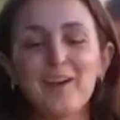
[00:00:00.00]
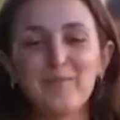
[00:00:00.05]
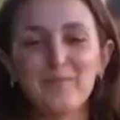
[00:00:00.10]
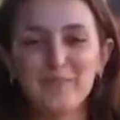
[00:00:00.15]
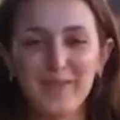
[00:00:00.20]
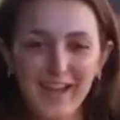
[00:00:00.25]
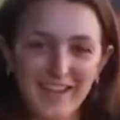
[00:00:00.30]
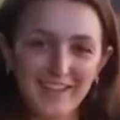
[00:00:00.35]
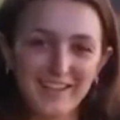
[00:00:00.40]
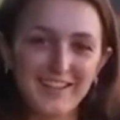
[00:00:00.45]

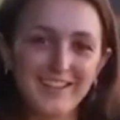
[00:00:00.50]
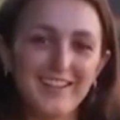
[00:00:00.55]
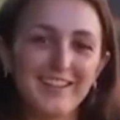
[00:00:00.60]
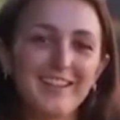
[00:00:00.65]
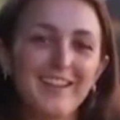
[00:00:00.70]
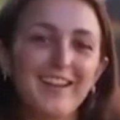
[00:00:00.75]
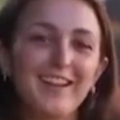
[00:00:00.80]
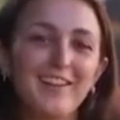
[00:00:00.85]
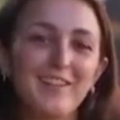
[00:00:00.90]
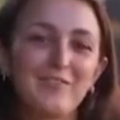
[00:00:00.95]

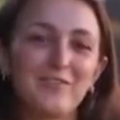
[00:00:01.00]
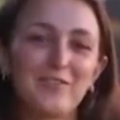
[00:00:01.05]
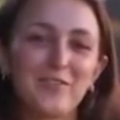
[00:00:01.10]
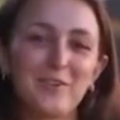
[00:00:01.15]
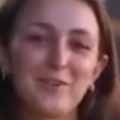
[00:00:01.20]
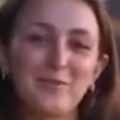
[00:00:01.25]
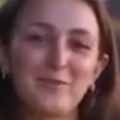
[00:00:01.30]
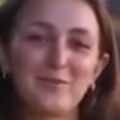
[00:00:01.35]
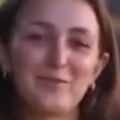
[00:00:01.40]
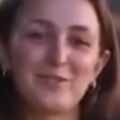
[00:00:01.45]
Maddy. I'm
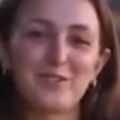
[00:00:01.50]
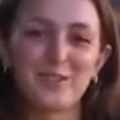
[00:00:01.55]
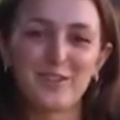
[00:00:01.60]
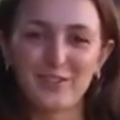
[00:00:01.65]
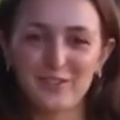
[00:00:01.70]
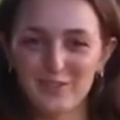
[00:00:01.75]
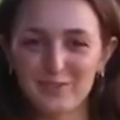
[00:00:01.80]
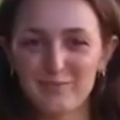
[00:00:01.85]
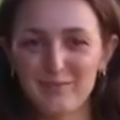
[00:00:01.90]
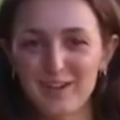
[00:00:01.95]
from Southern